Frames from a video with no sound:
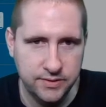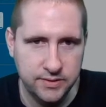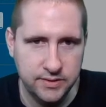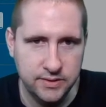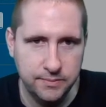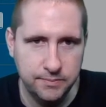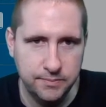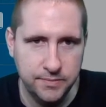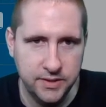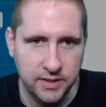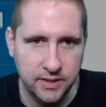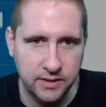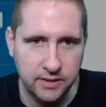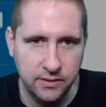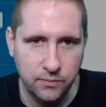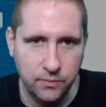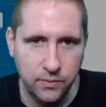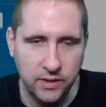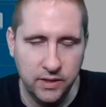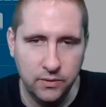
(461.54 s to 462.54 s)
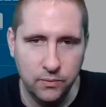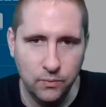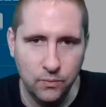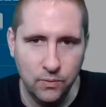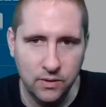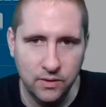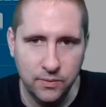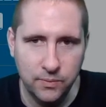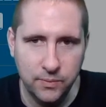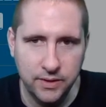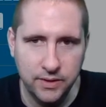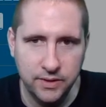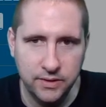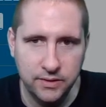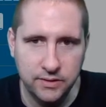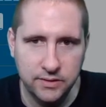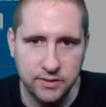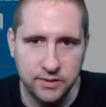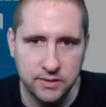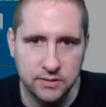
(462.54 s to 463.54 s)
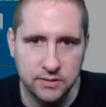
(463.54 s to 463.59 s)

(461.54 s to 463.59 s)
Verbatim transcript: something that we can work with.